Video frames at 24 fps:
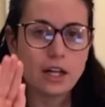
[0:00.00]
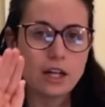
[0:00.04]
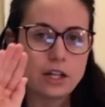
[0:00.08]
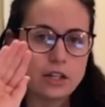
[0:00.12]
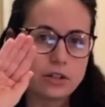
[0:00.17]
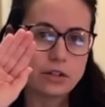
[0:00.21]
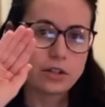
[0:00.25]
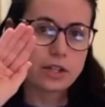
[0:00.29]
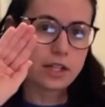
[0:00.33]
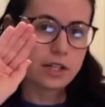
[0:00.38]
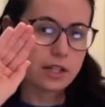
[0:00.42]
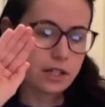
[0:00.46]
You
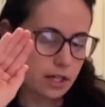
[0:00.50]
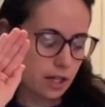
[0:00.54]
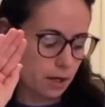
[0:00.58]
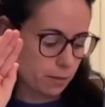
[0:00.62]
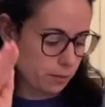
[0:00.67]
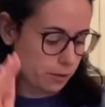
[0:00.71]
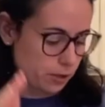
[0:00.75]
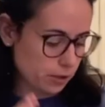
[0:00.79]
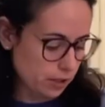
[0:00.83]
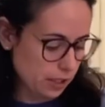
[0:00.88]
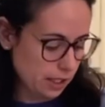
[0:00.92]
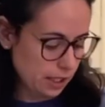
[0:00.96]
kind of cup
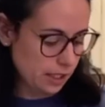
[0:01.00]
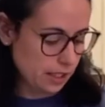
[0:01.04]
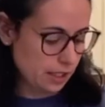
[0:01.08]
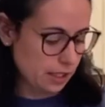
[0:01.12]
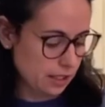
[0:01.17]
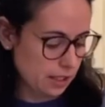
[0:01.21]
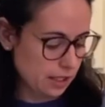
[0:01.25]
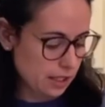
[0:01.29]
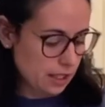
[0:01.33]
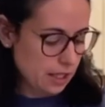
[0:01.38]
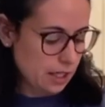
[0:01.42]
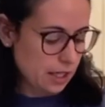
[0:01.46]
your
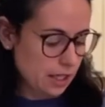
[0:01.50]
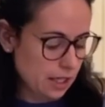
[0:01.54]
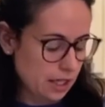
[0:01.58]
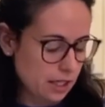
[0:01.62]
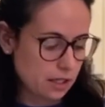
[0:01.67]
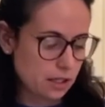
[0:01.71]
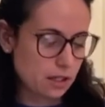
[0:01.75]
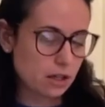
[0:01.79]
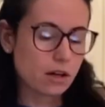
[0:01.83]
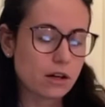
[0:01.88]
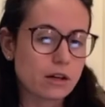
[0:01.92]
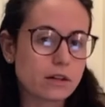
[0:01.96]
hand,
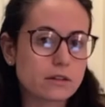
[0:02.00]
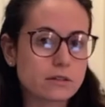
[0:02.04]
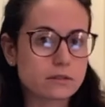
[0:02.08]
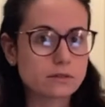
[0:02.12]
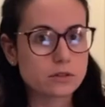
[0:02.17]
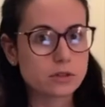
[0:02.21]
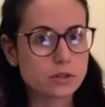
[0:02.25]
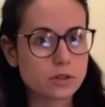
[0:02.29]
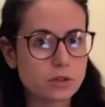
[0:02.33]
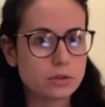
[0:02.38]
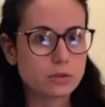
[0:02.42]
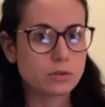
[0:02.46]
and not
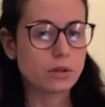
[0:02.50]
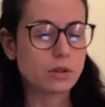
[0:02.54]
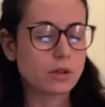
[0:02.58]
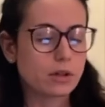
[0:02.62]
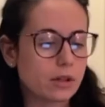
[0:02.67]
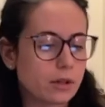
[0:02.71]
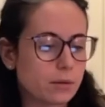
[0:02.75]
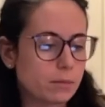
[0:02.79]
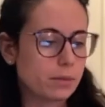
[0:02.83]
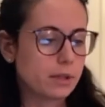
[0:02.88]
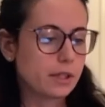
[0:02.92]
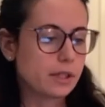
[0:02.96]
too
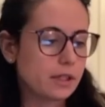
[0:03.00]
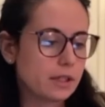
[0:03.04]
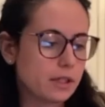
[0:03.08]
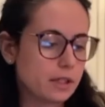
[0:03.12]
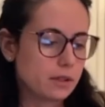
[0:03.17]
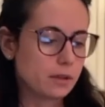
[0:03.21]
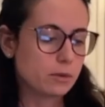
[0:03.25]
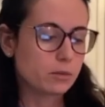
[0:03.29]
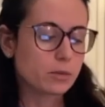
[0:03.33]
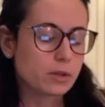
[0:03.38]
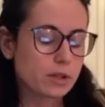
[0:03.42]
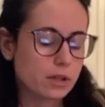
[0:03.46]
hard, but
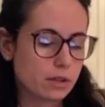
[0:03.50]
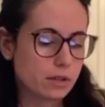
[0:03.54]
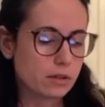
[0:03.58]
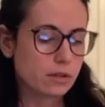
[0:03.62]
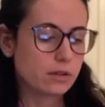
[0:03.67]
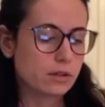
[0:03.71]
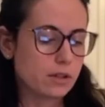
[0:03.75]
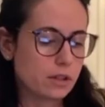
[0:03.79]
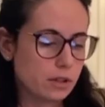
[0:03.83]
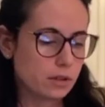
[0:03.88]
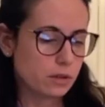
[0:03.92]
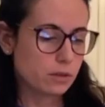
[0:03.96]
with,
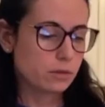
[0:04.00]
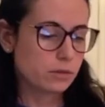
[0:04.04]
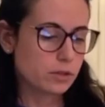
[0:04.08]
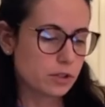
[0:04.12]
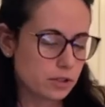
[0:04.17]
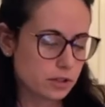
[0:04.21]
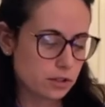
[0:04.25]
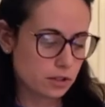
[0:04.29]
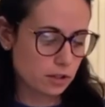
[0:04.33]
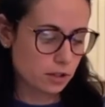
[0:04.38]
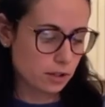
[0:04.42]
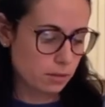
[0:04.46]
you know,
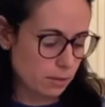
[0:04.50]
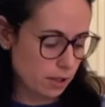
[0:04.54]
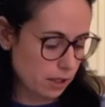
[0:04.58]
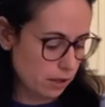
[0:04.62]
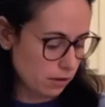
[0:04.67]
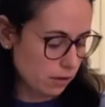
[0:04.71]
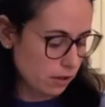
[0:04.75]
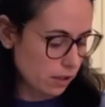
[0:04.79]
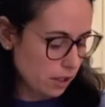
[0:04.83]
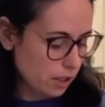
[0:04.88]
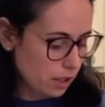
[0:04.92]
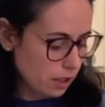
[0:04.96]
just a good amount.
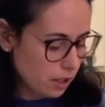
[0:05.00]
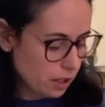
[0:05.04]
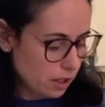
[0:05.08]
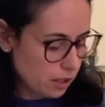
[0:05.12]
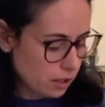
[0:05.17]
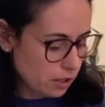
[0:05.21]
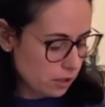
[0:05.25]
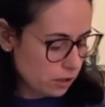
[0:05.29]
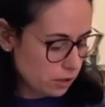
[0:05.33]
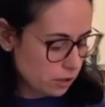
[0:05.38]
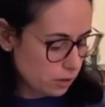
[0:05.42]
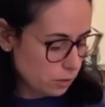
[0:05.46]

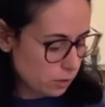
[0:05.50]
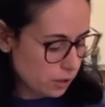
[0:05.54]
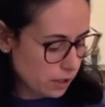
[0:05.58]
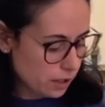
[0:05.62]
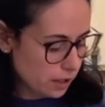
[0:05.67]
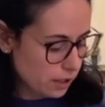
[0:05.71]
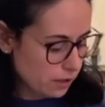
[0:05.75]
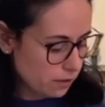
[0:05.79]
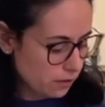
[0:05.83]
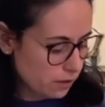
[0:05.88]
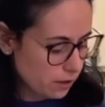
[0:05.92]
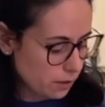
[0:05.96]
You want to
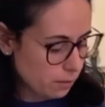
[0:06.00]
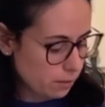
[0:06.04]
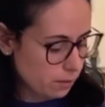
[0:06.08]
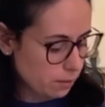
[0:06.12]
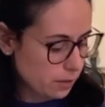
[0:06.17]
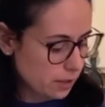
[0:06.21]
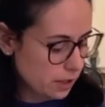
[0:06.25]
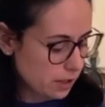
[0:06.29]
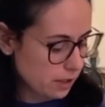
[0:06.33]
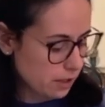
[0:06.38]
give them